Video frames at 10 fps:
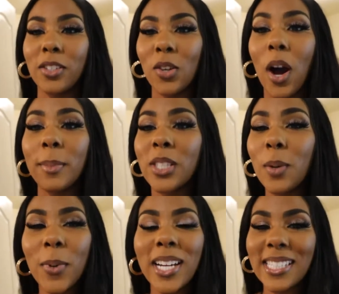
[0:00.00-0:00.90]
So I'm
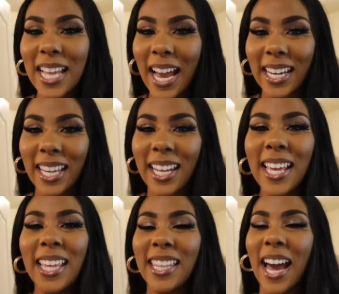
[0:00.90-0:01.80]
super excited
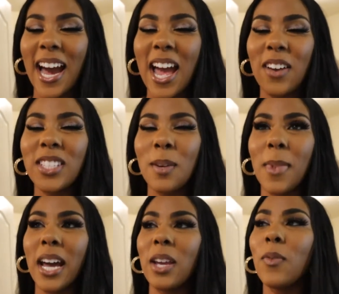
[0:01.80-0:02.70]
that I have
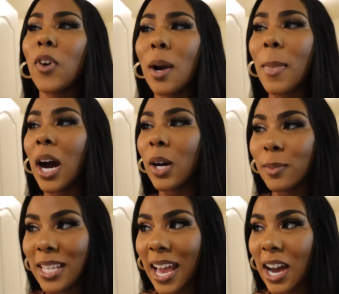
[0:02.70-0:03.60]
somebody from my
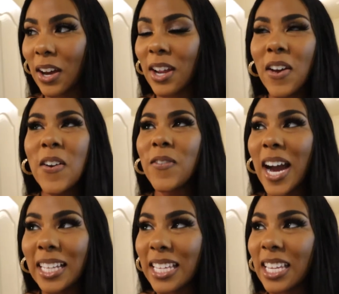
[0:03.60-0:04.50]
hometown
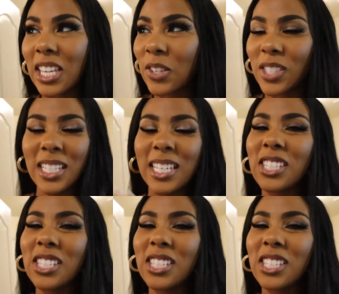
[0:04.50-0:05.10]
finally in Houston.